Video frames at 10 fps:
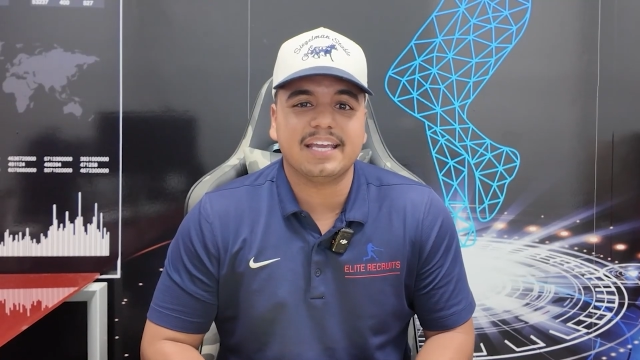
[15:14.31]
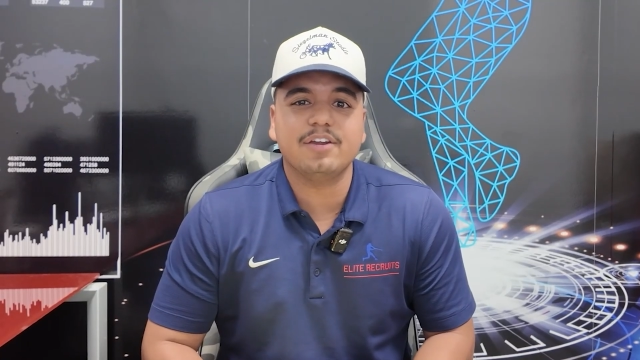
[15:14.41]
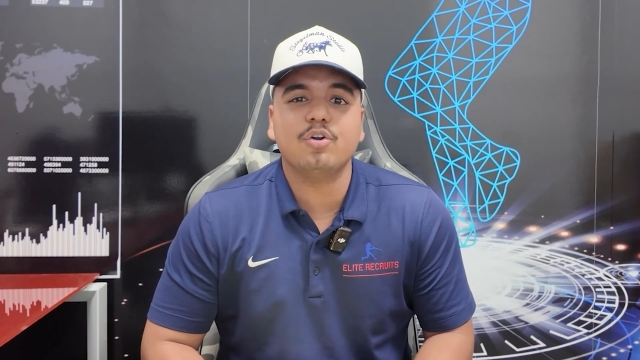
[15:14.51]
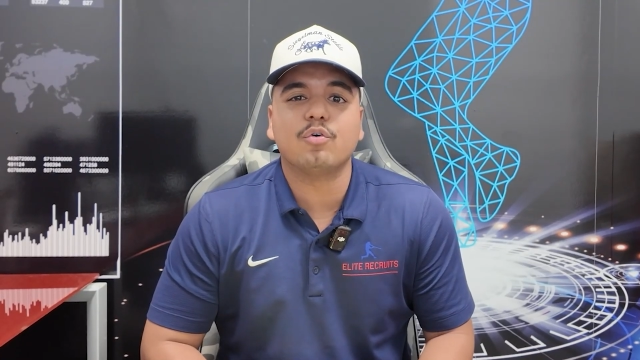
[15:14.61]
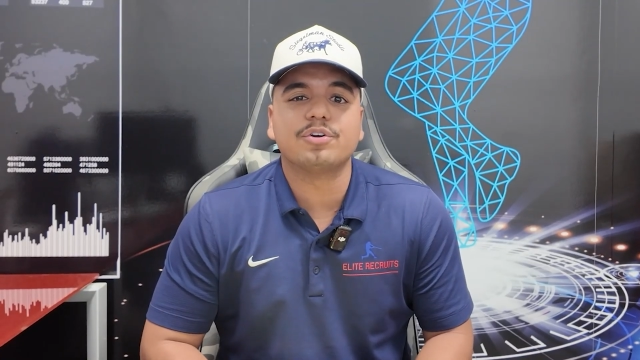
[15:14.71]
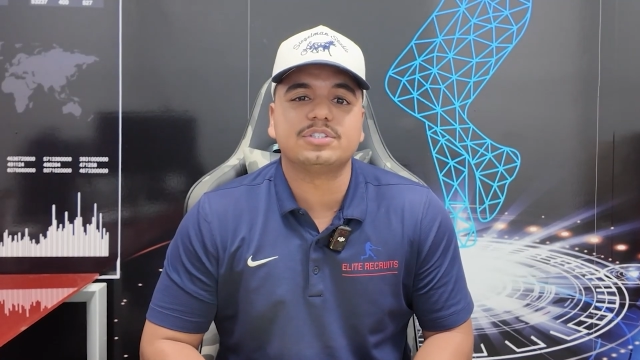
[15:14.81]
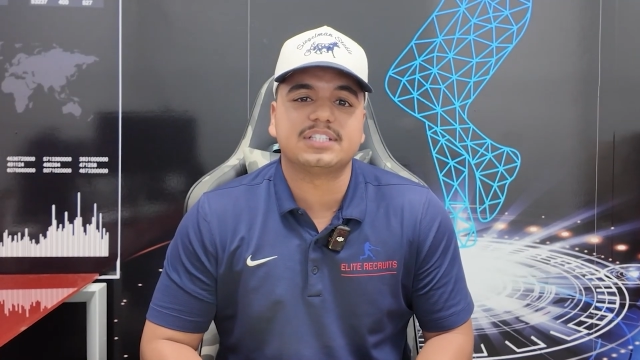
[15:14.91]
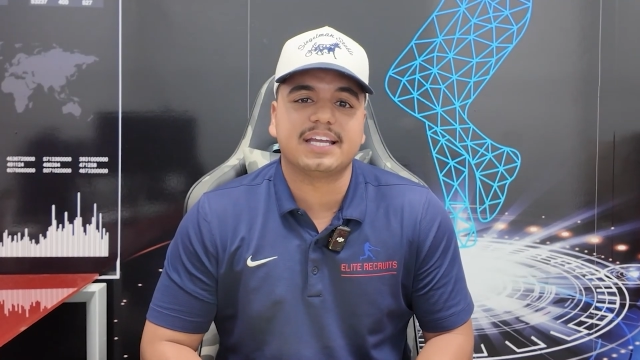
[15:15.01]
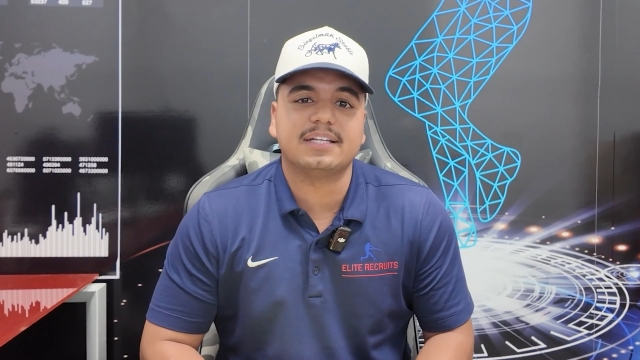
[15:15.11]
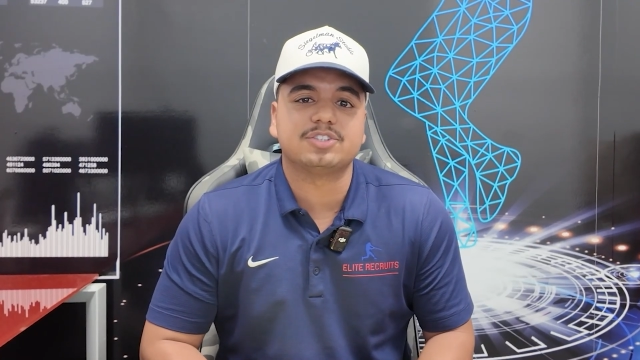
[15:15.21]
in order
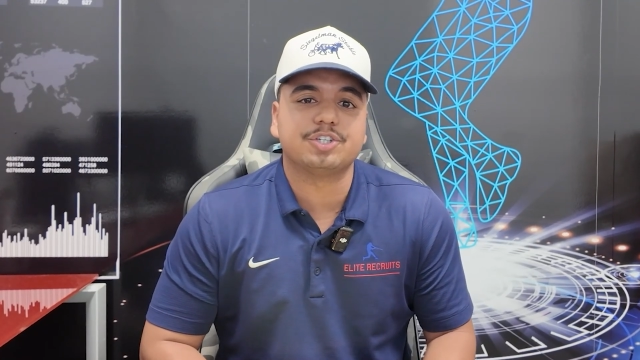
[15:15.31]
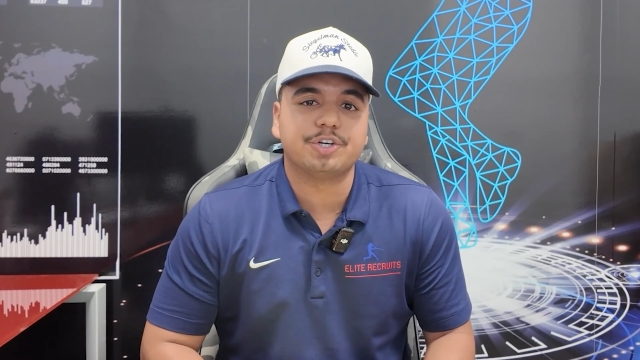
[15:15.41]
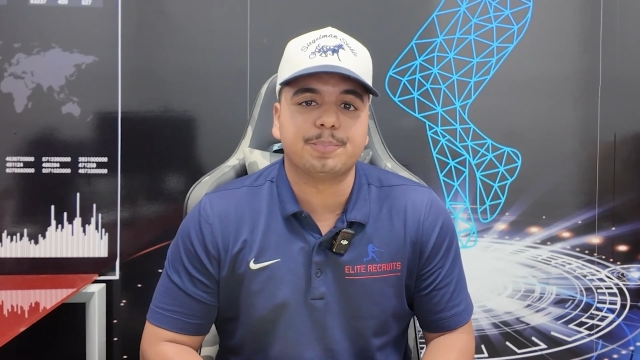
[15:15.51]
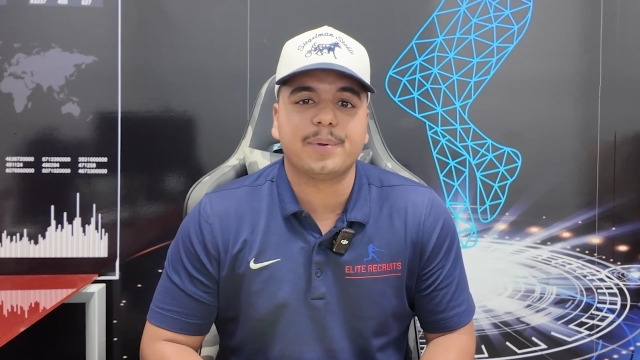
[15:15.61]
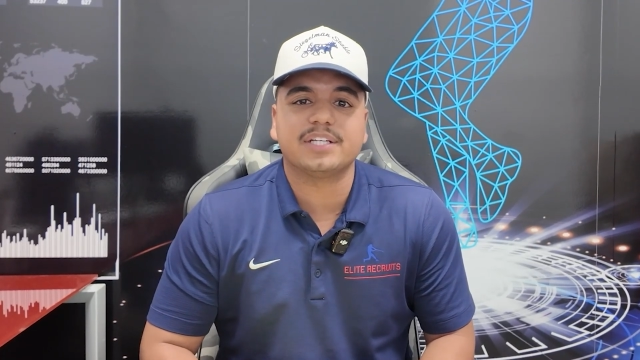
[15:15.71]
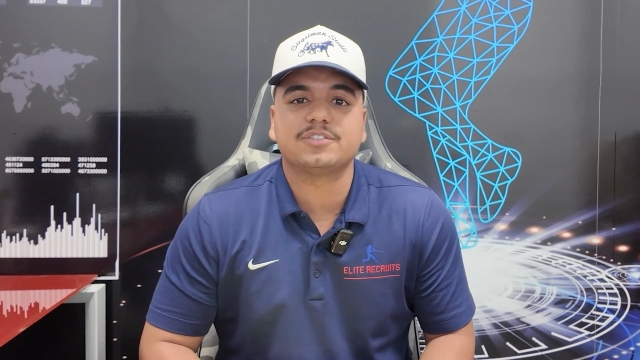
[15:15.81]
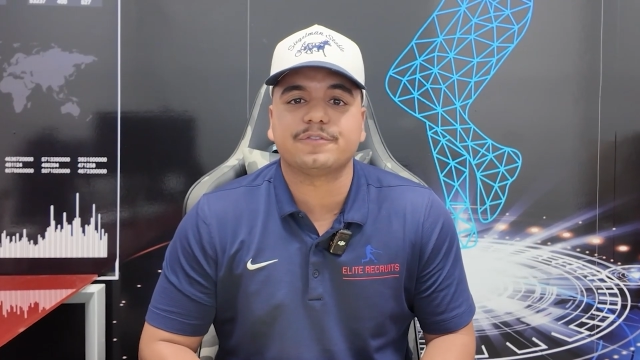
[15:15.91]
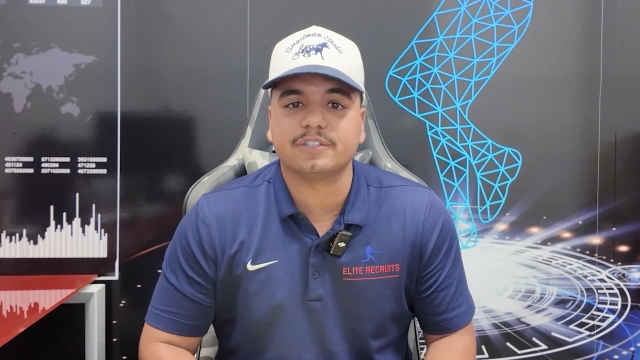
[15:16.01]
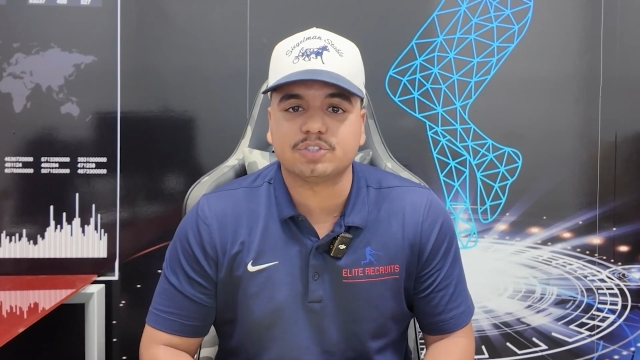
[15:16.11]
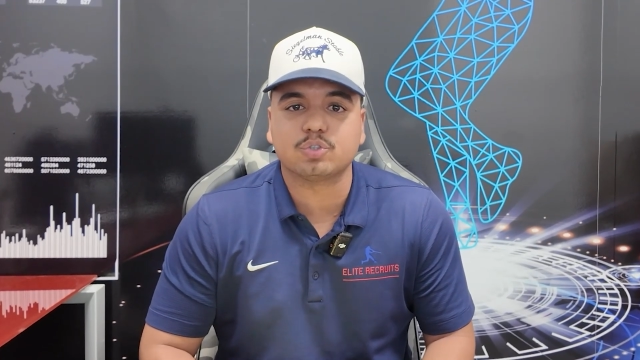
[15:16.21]
to get to your
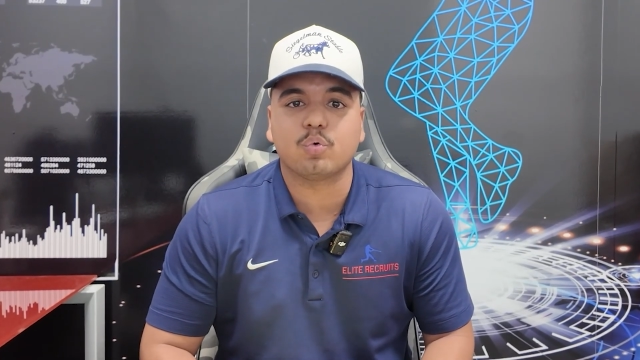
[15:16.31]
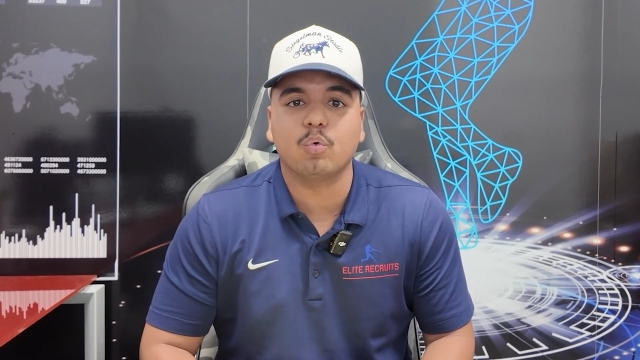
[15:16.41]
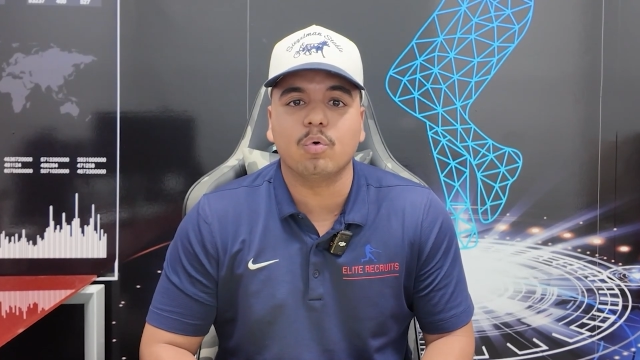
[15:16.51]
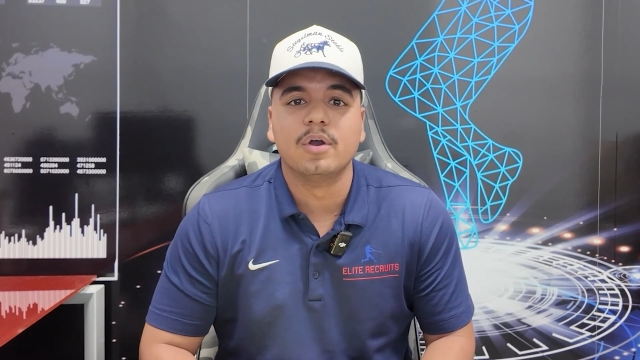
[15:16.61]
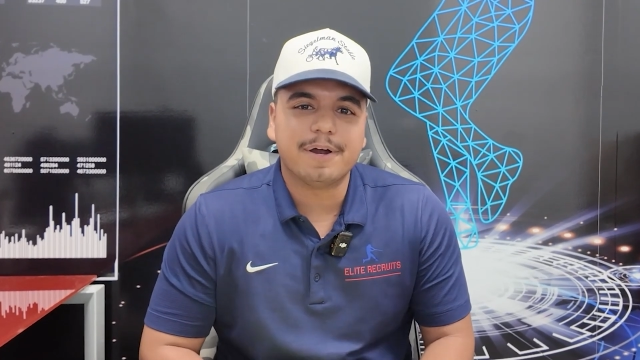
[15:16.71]
best fit school.